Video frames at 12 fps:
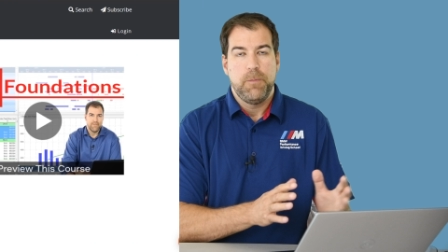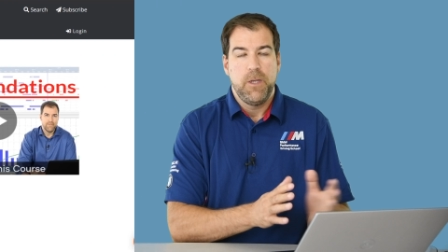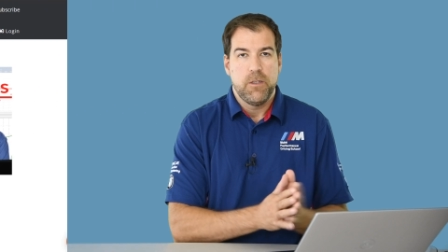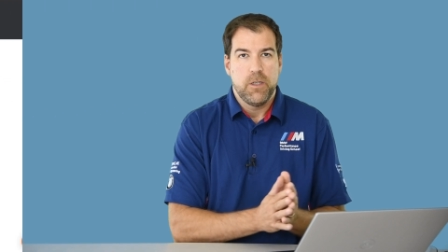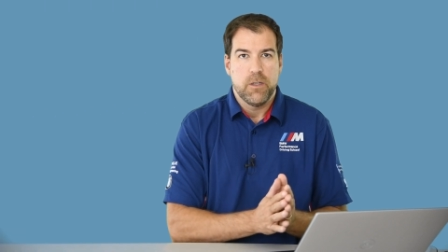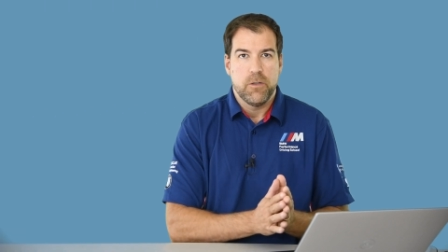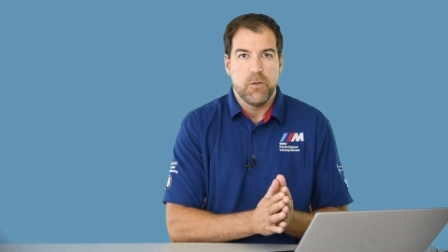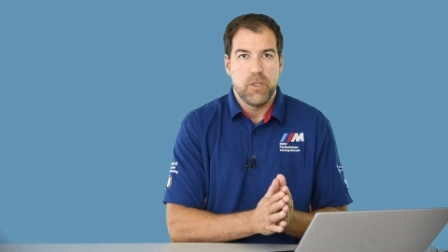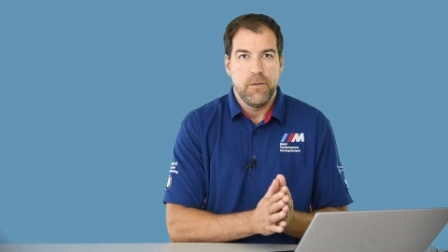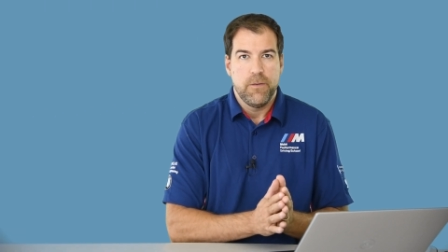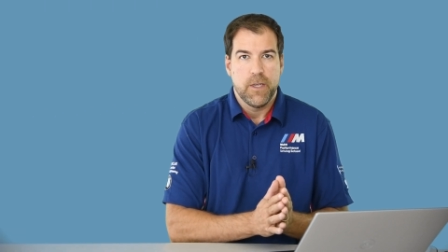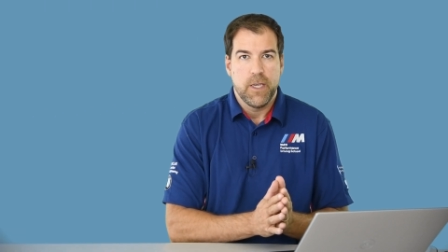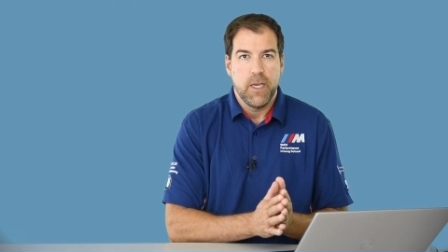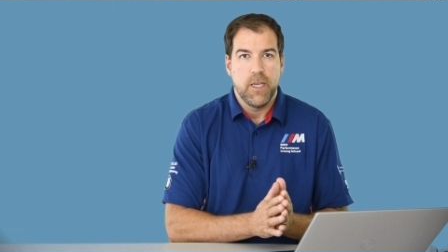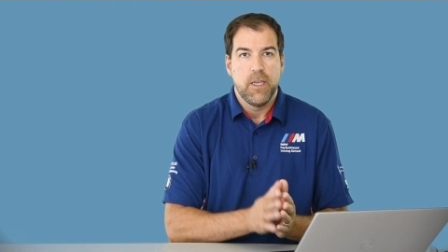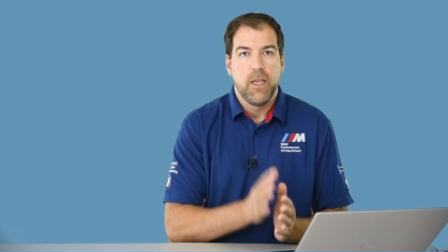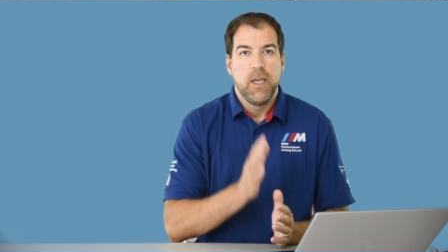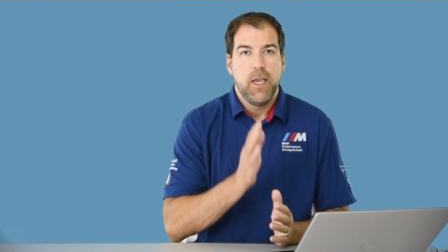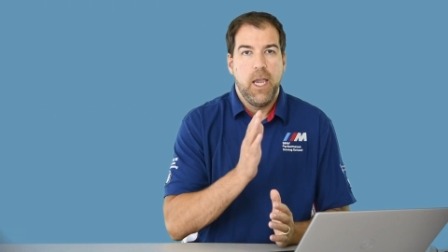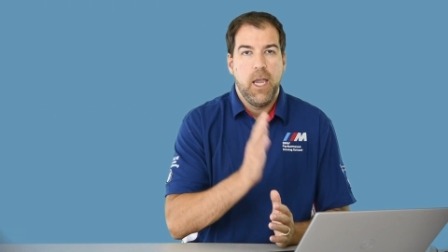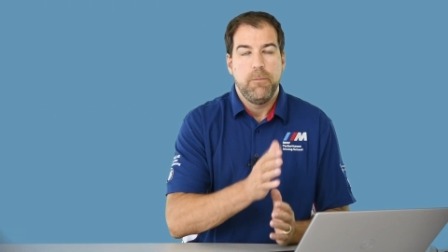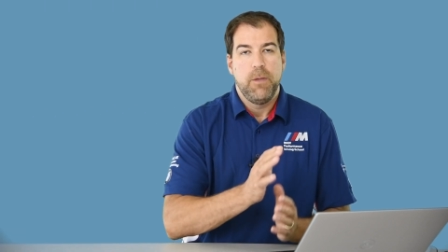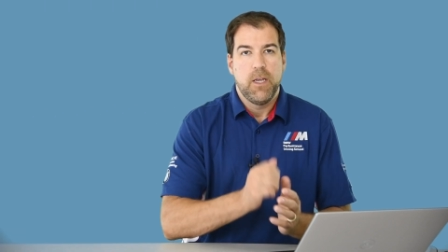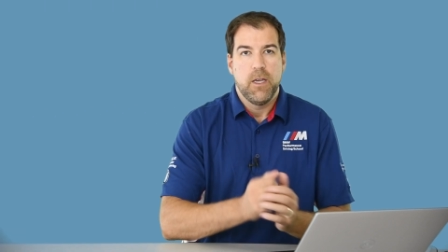P6 certificate
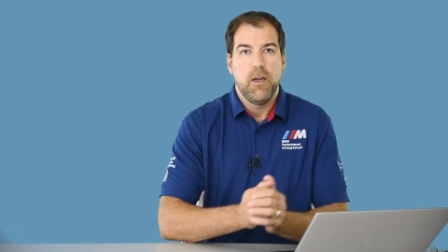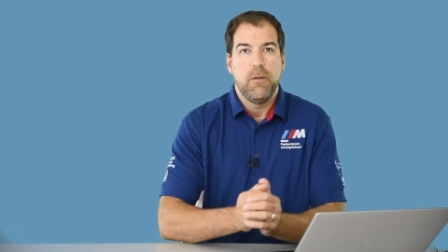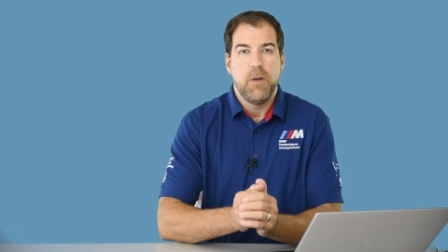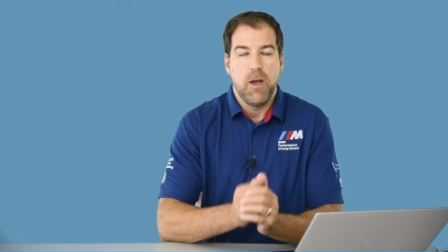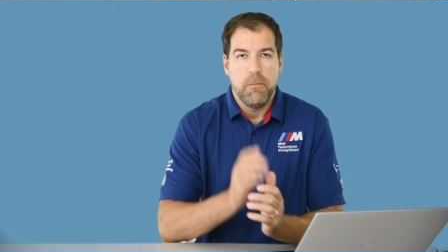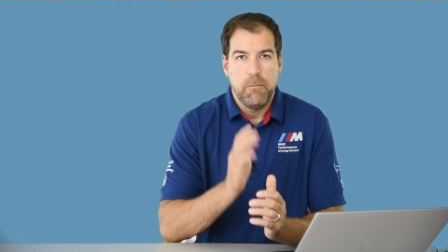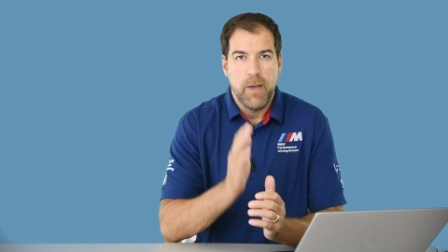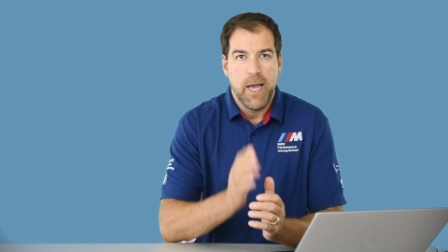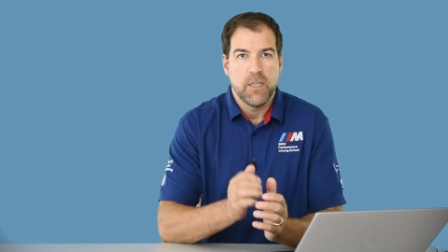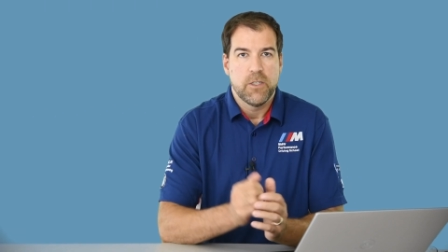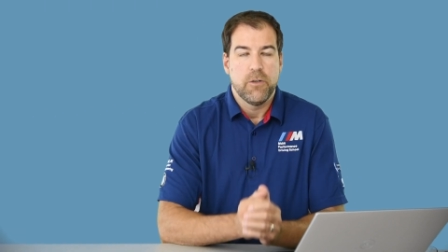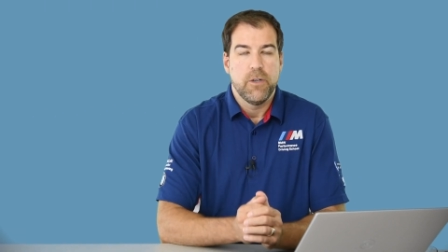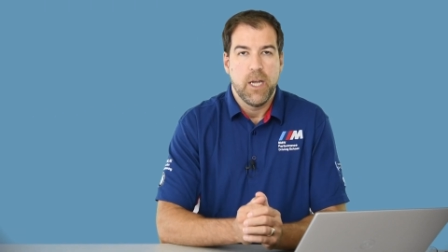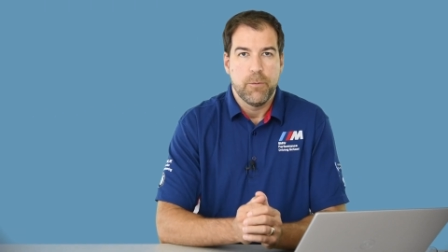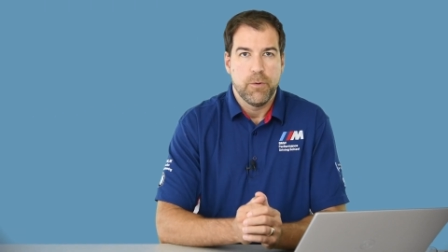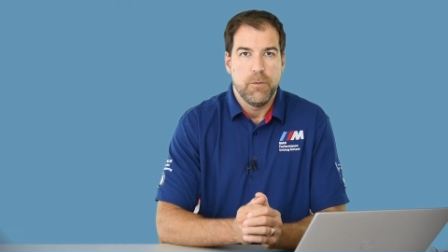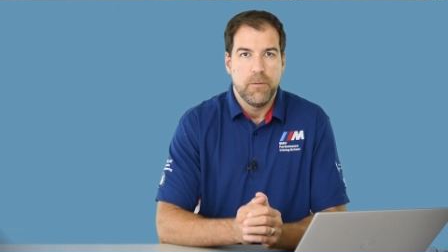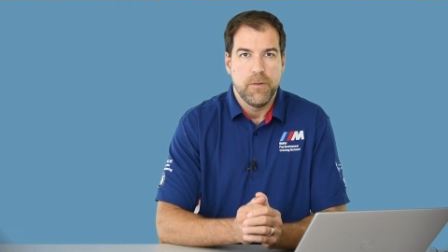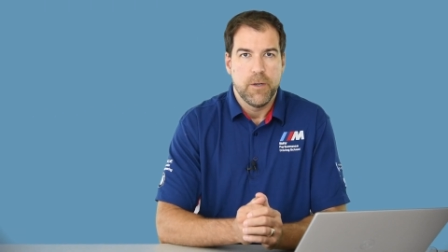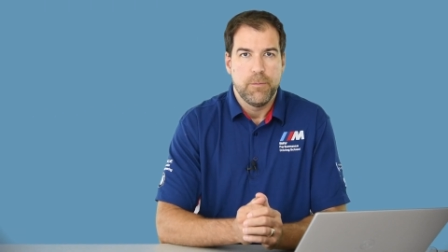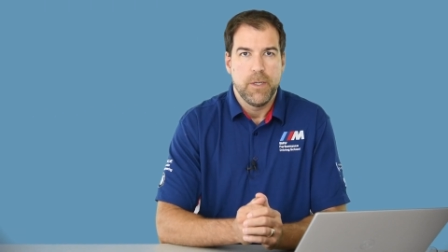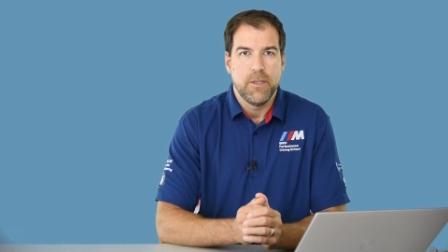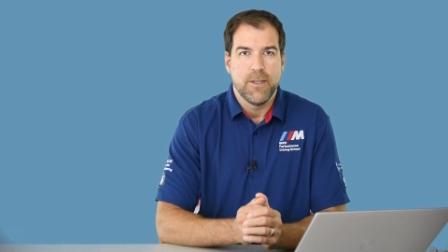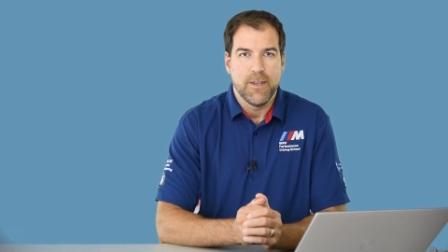and become a master at Primavera
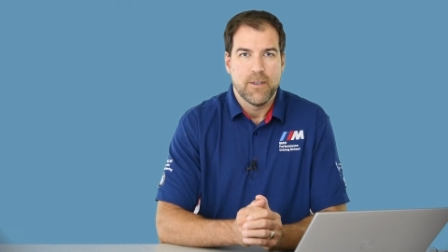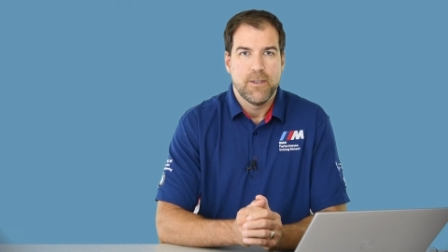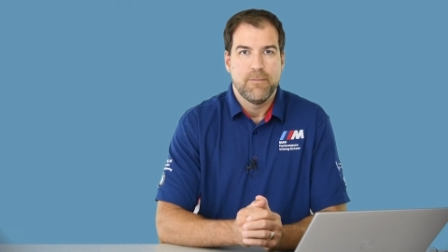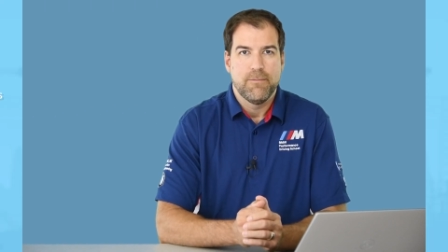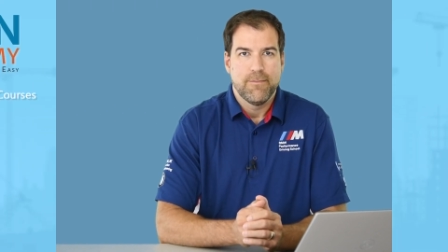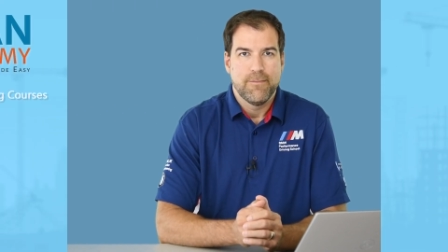P6.